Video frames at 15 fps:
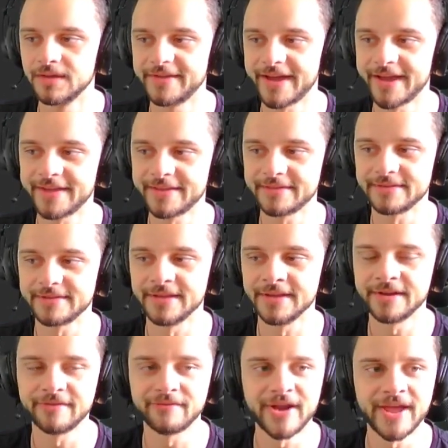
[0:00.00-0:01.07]
that
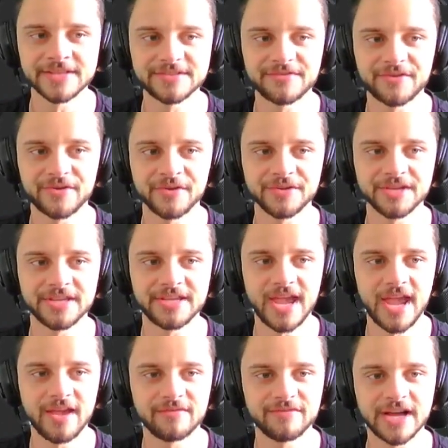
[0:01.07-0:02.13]
runs from the
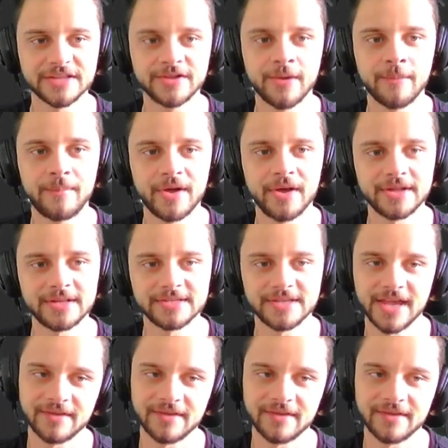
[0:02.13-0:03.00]
cave.component.